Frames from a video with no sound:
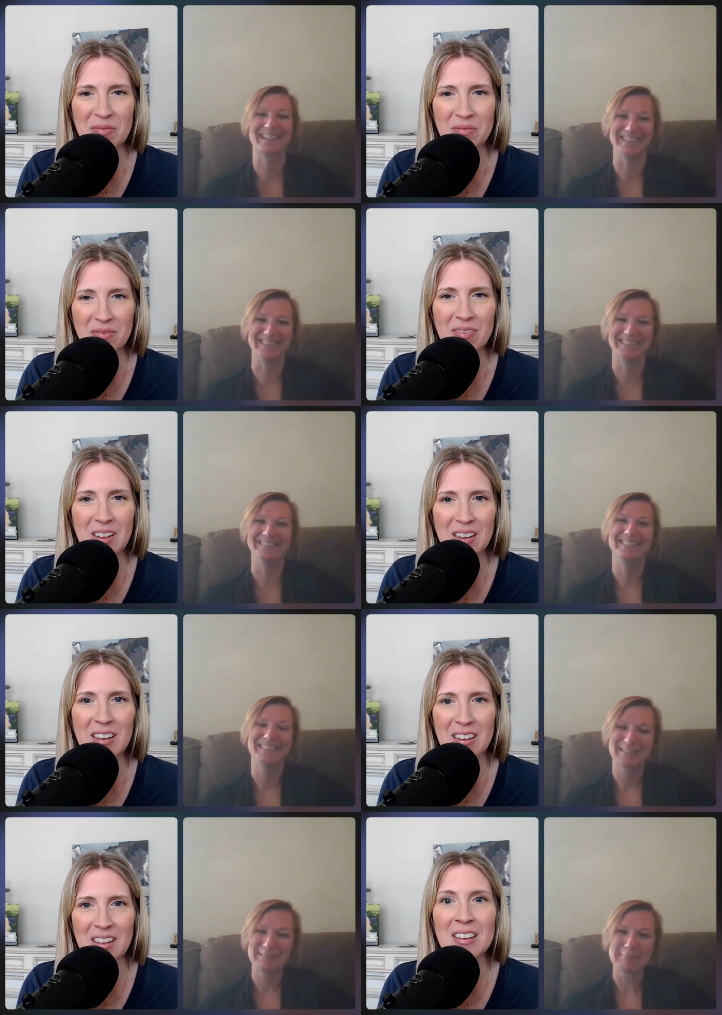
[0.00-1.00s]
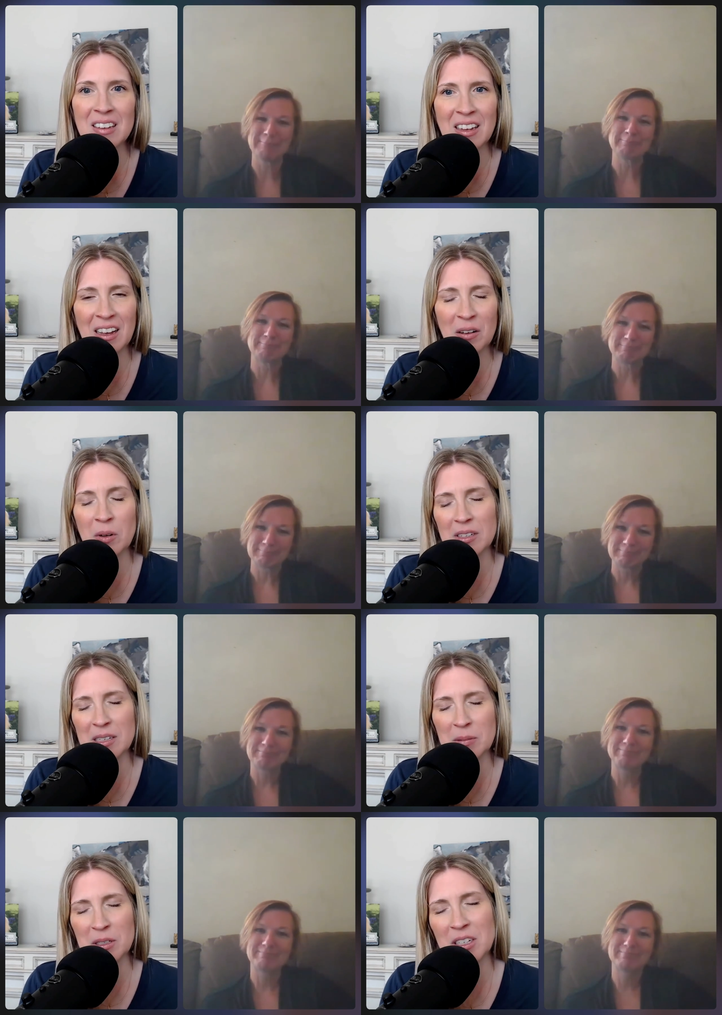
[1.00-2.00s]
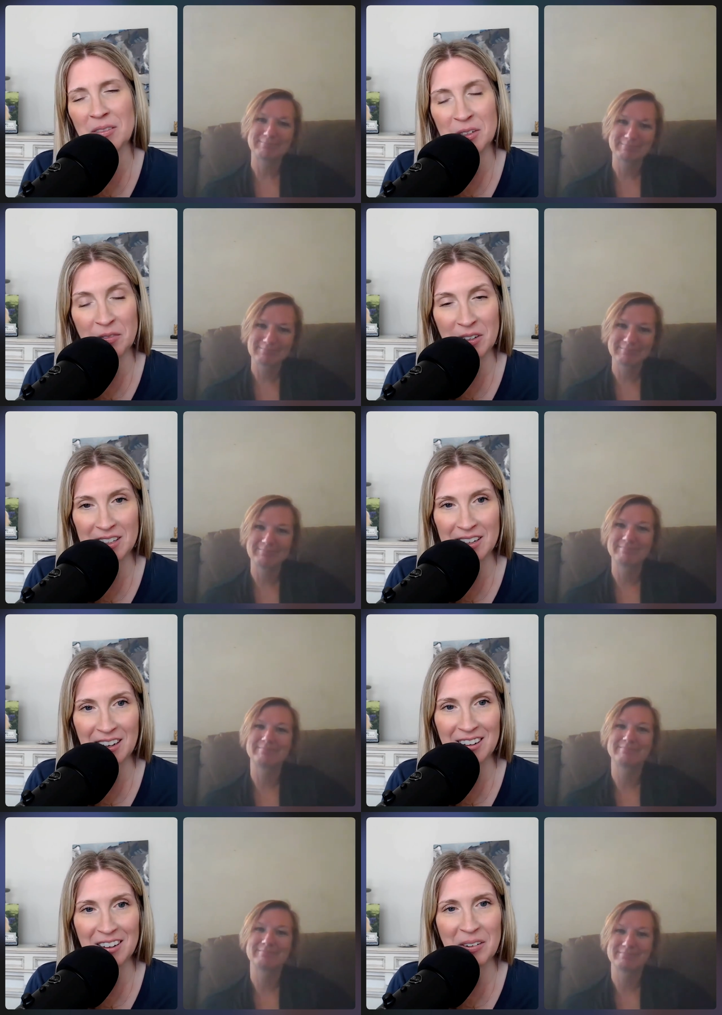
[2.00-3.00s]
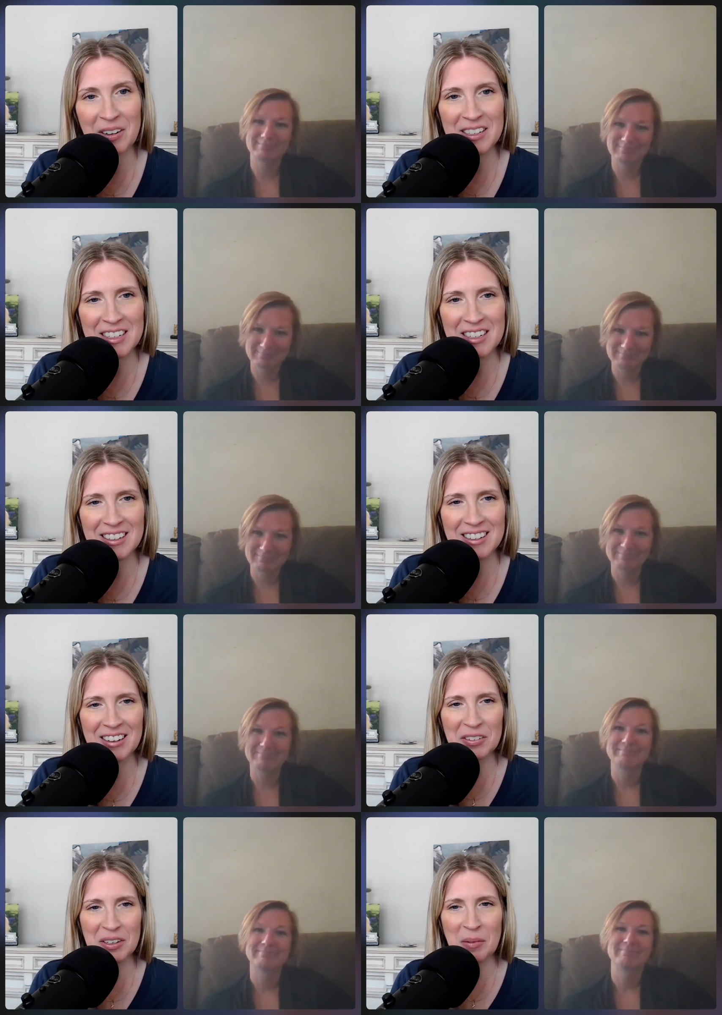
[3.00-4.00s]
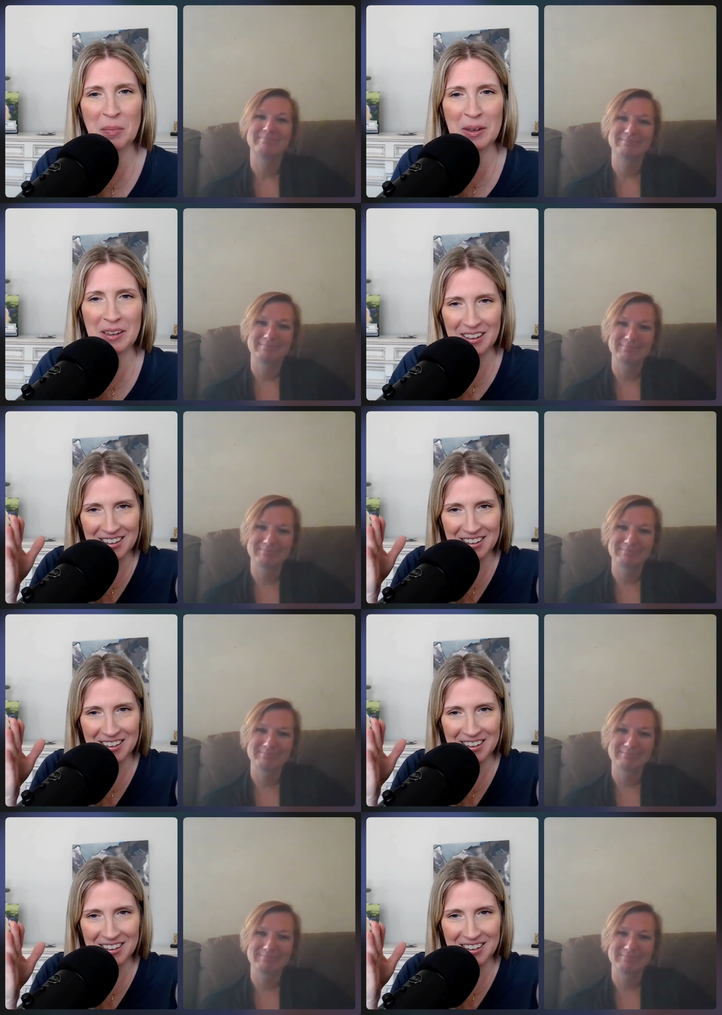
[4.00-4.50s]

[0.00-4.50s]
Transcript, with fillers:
Speaker 1: So Yeah, well, especially if you're visiting, you need to kind of keep it